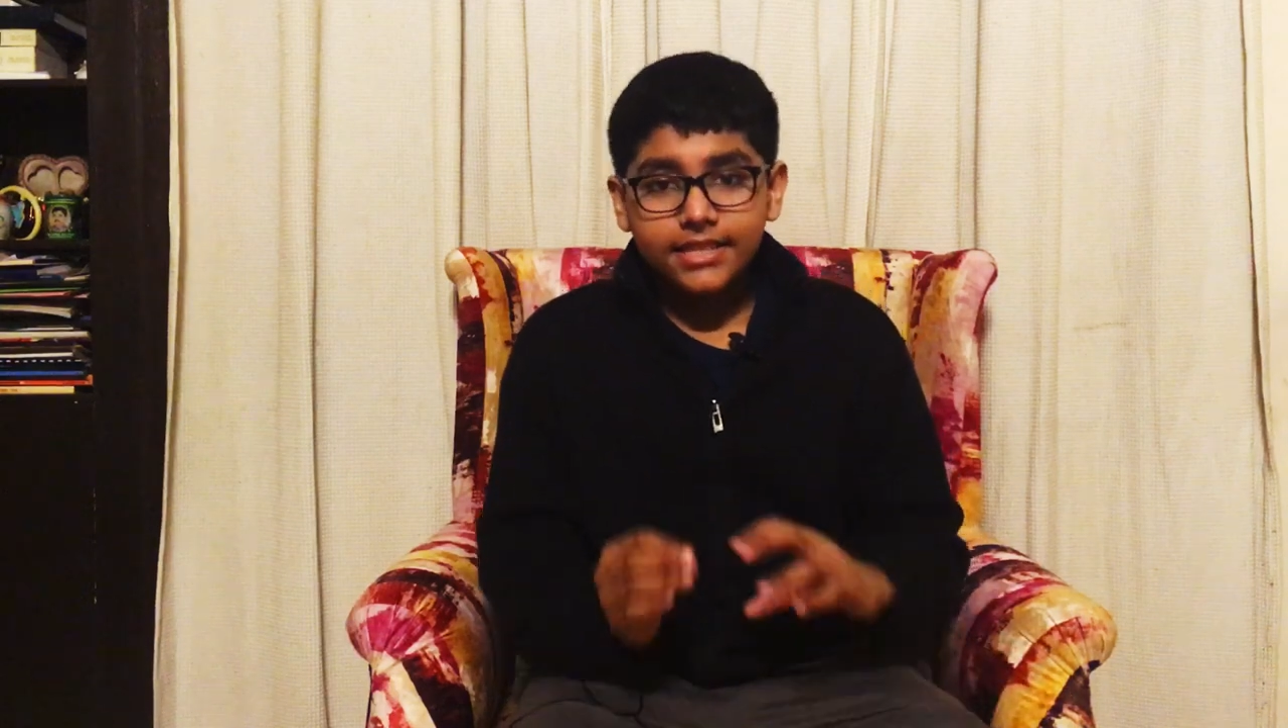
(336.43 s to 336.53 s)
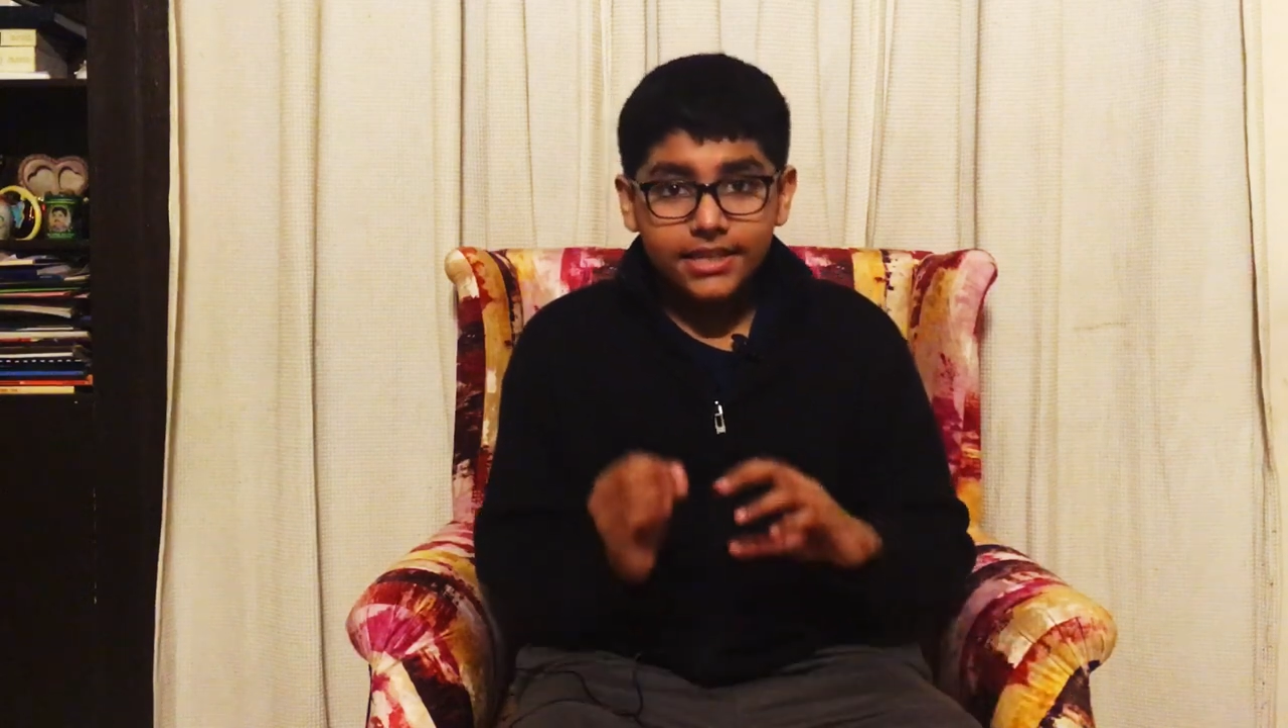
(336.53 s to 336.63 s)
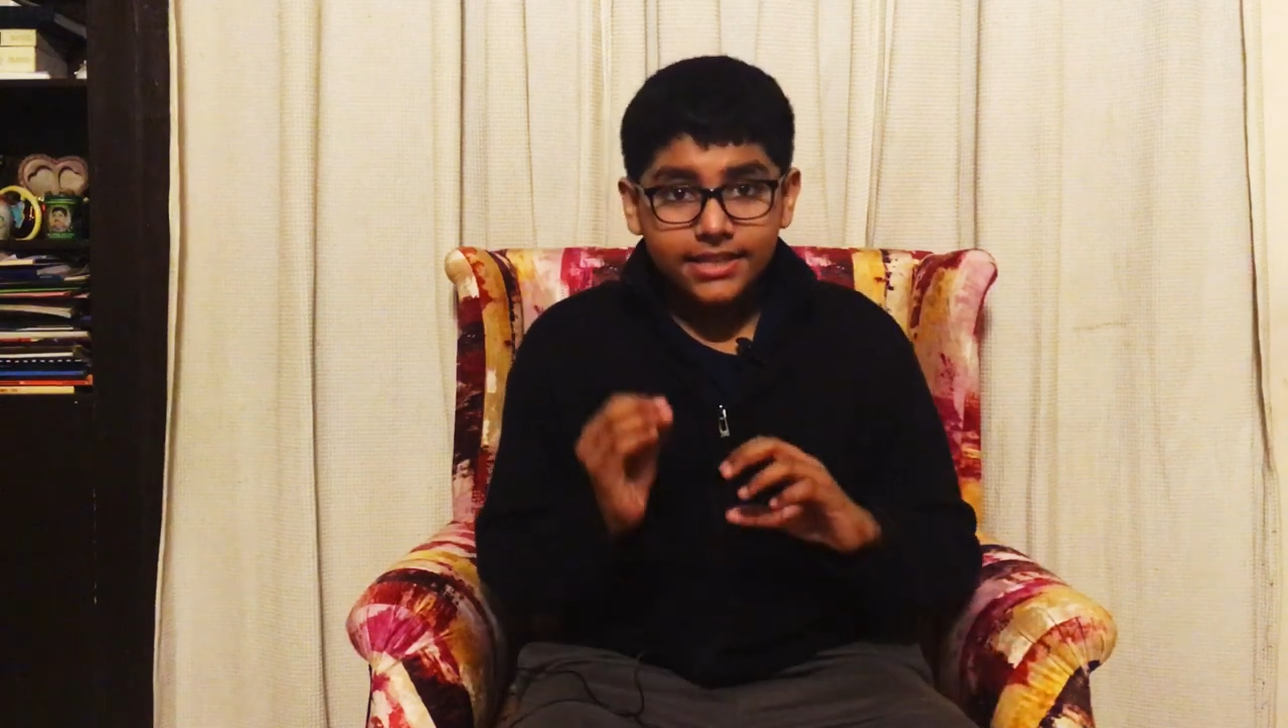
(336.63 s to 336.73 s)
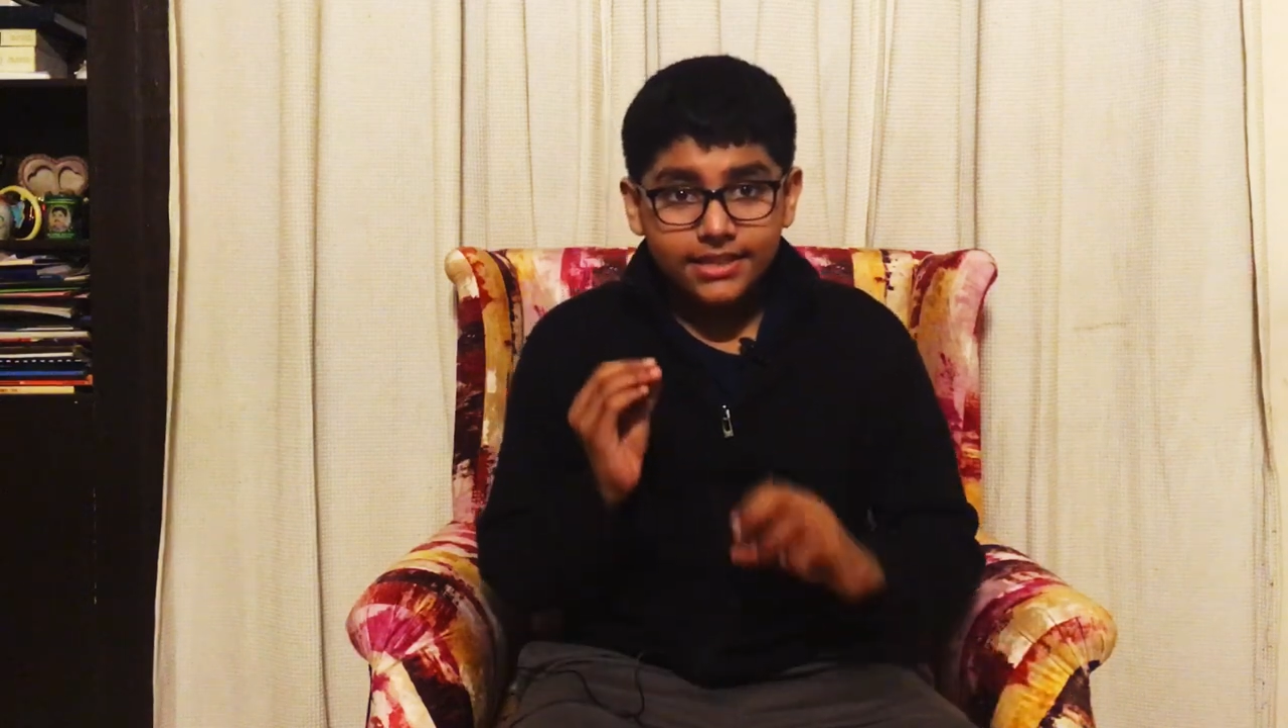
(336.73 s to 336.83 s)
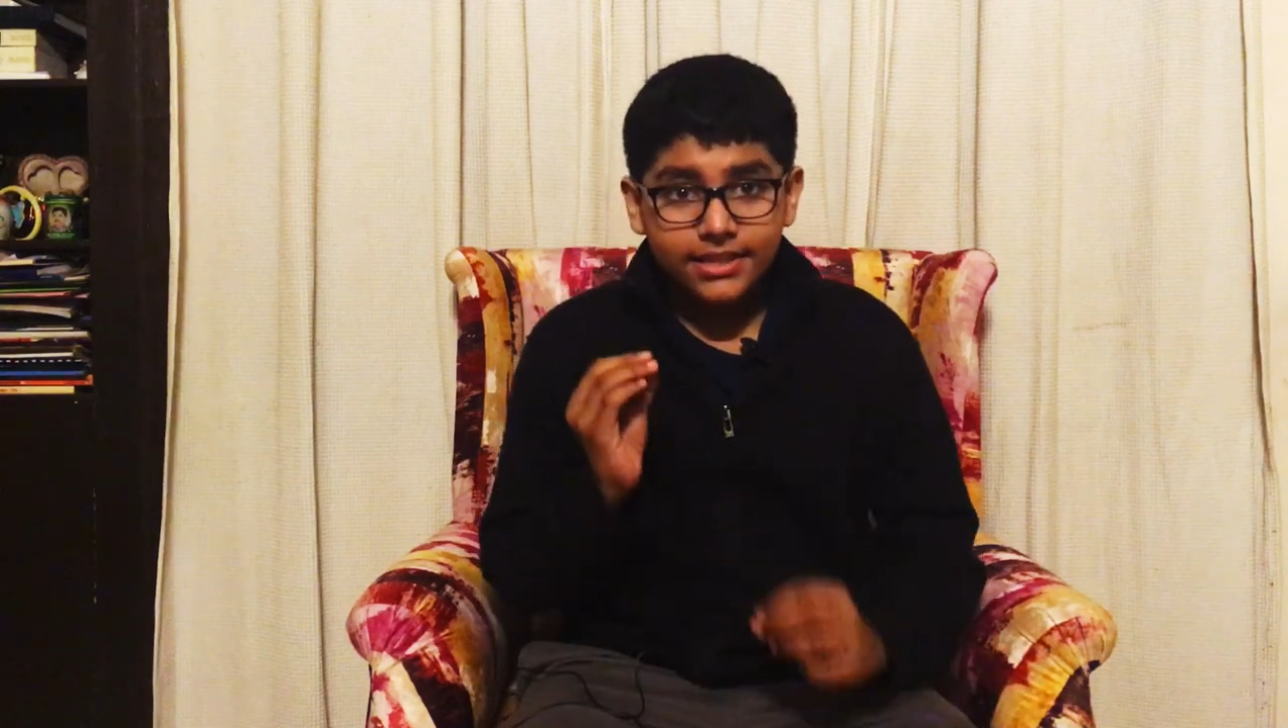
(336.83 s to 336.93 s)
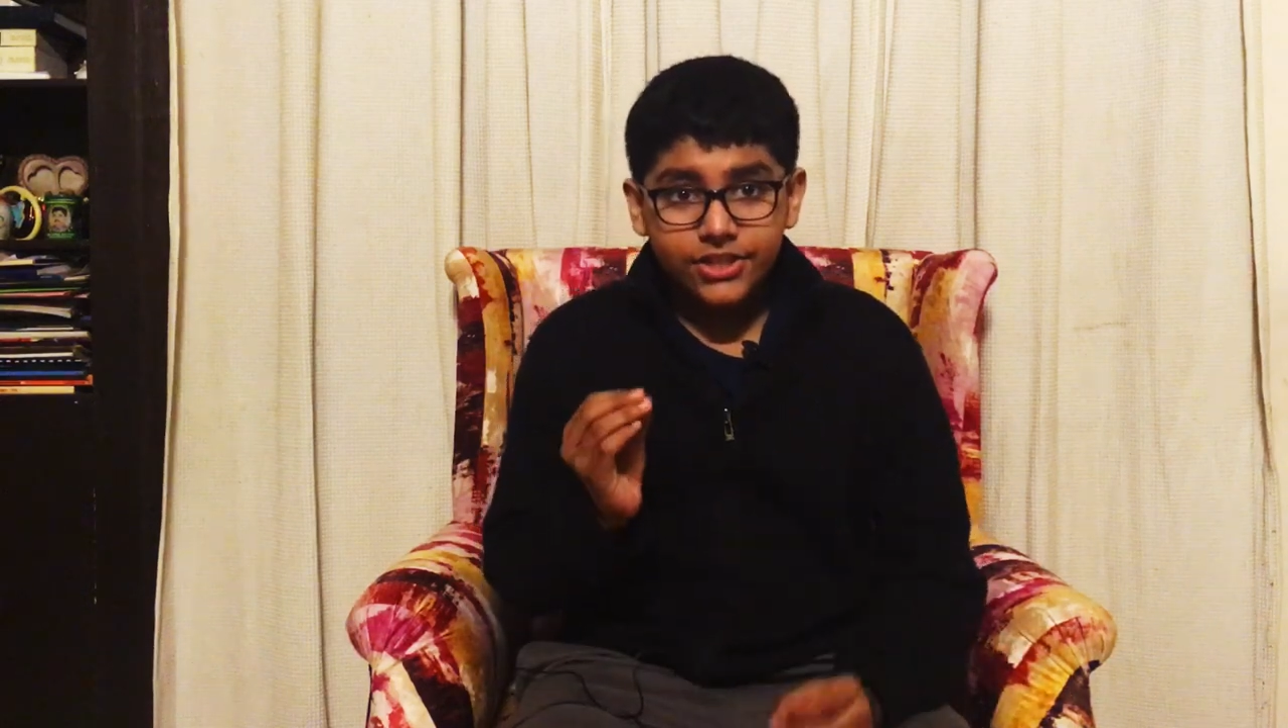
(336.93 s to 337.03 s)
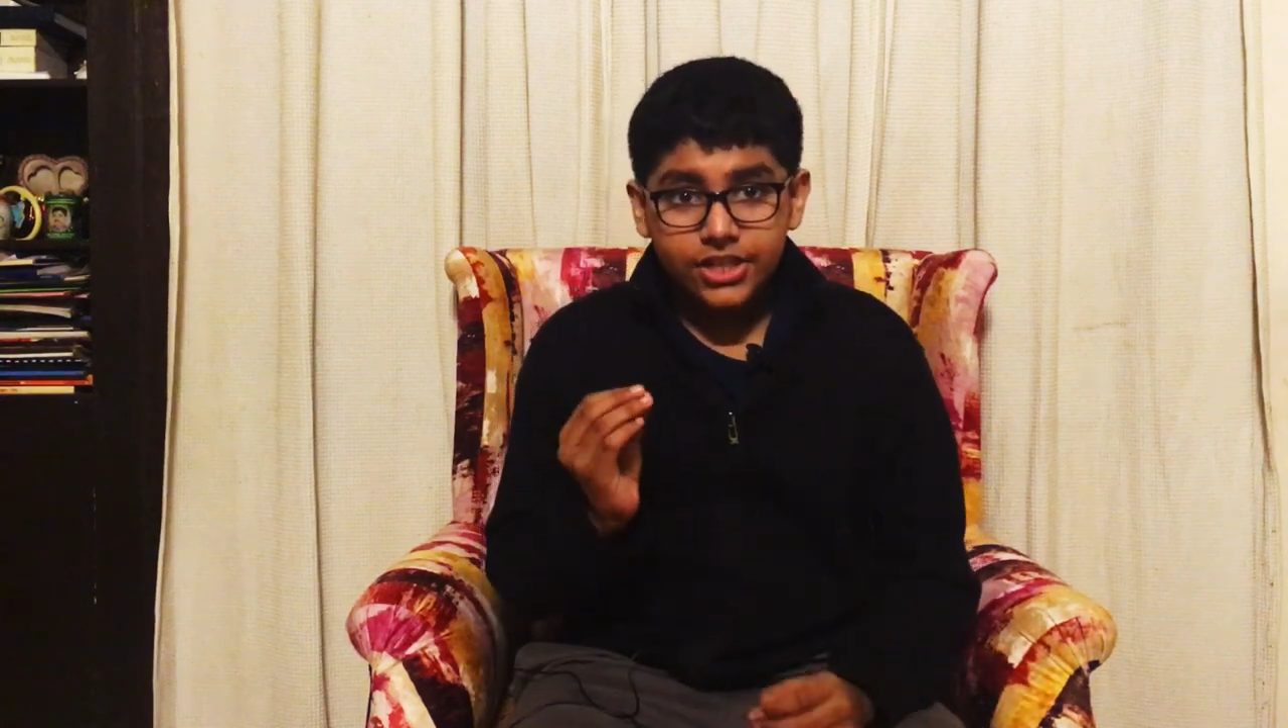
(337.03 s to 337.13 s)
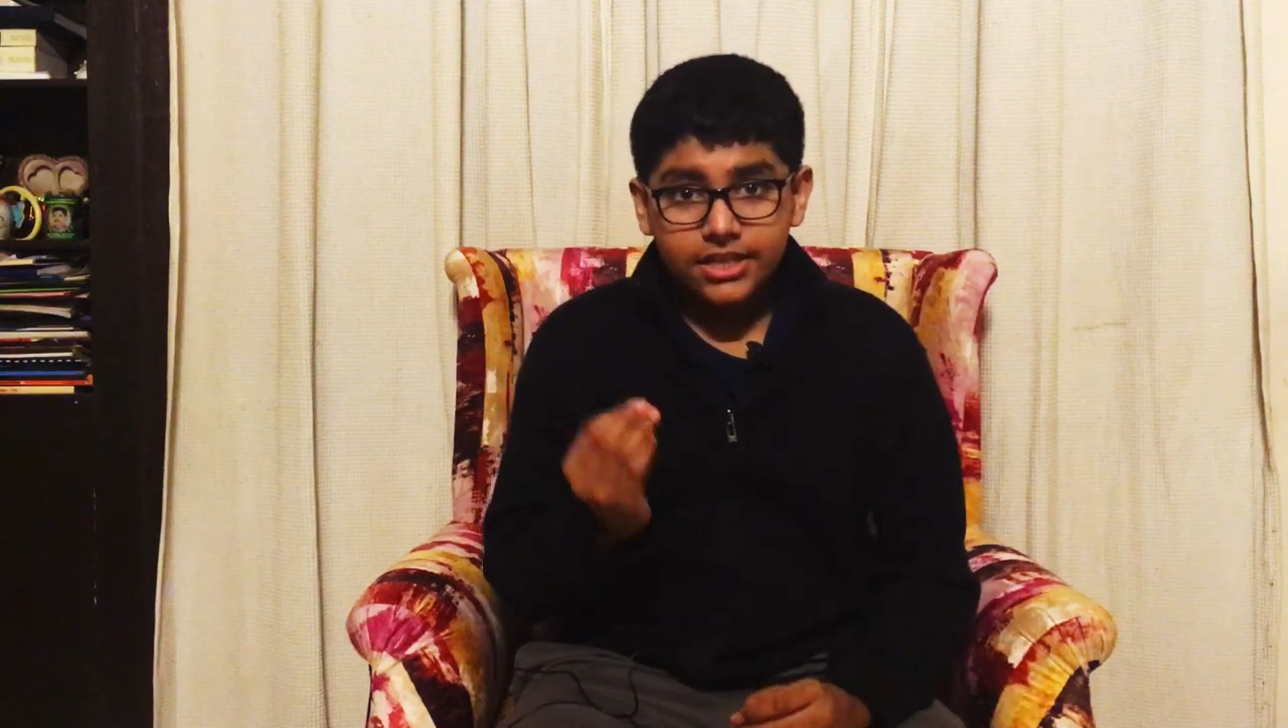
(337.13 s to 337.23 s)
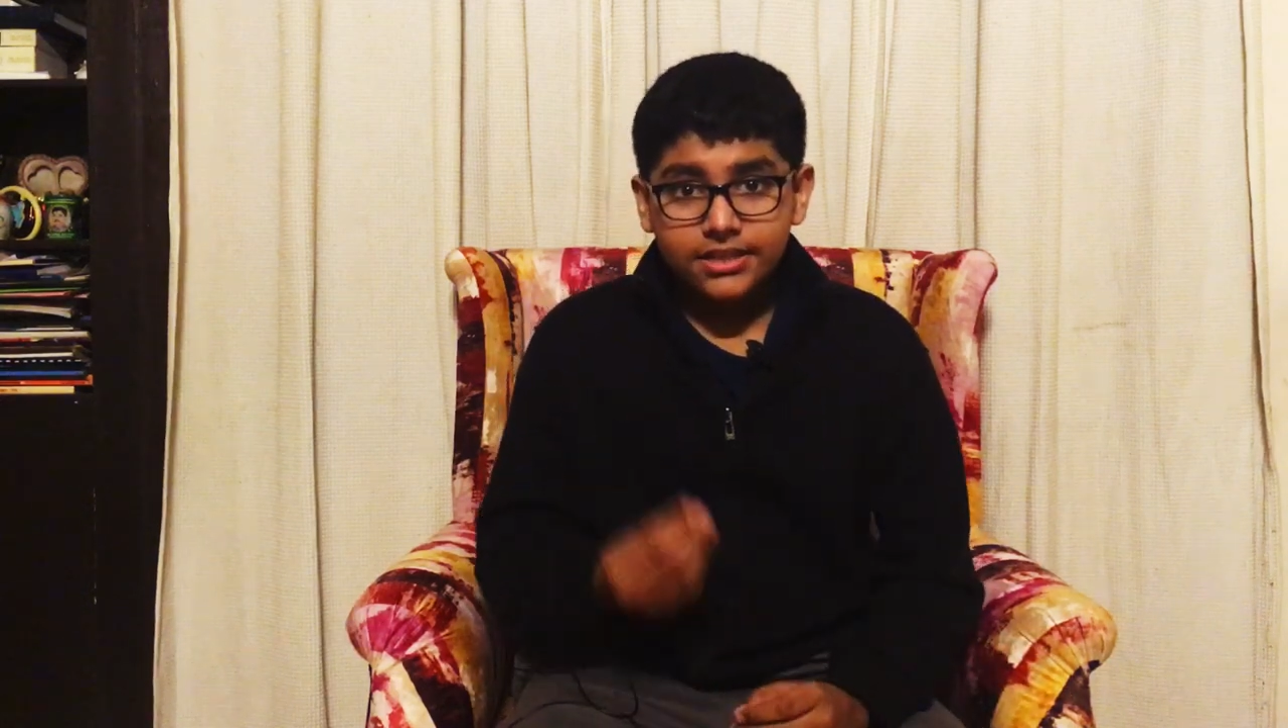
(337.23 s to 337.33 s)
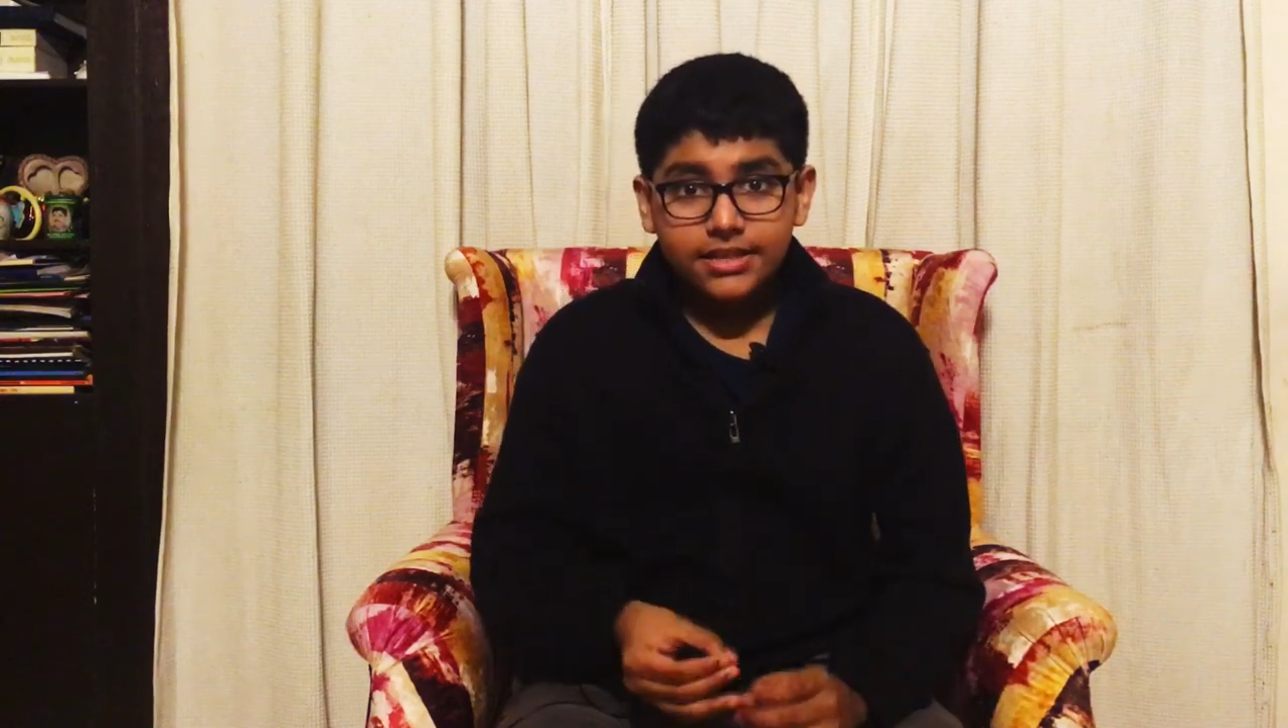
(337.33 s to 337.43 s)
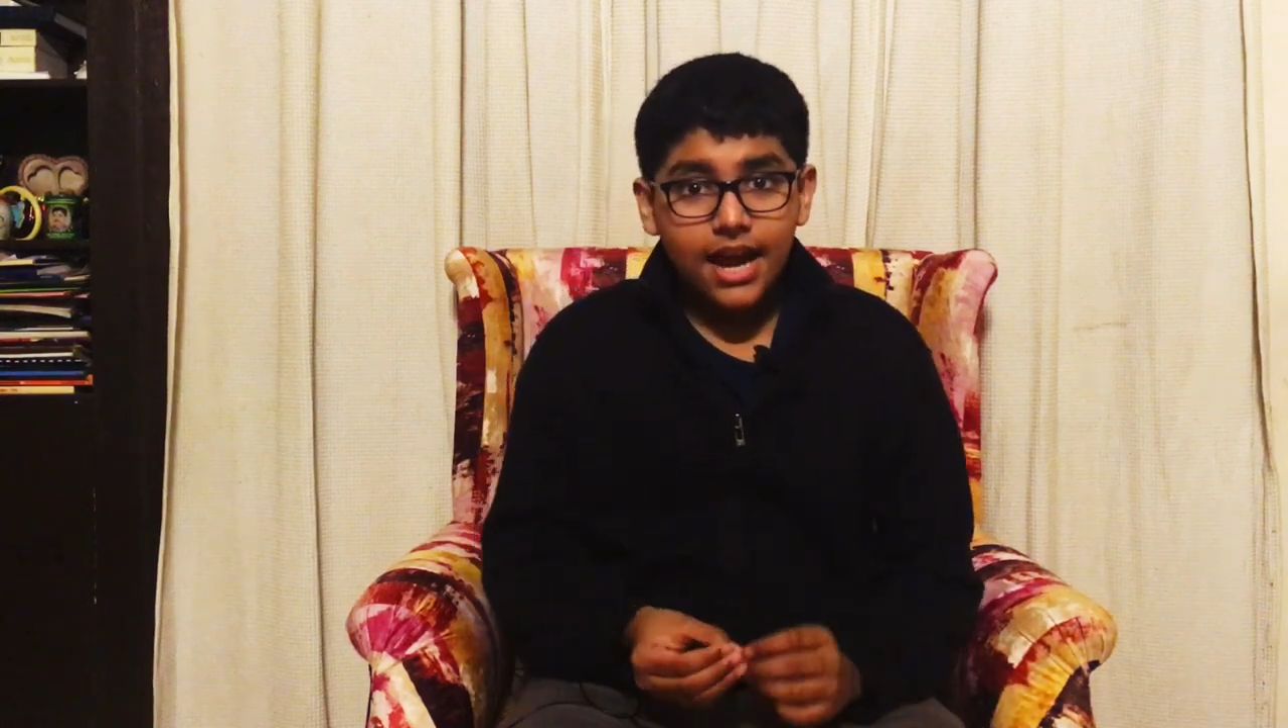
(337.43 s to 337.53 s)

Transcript: just the gist,